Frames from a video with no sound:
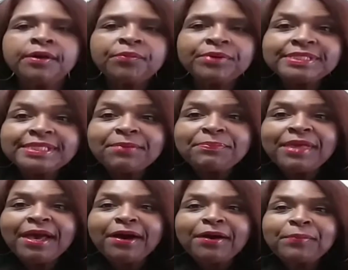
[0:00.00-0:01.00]
What's up,
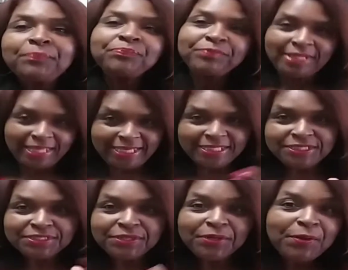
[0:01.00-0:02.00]
y'all?
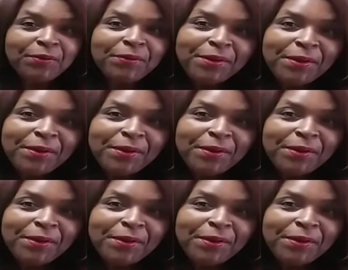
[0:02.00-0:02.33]
It's your girl,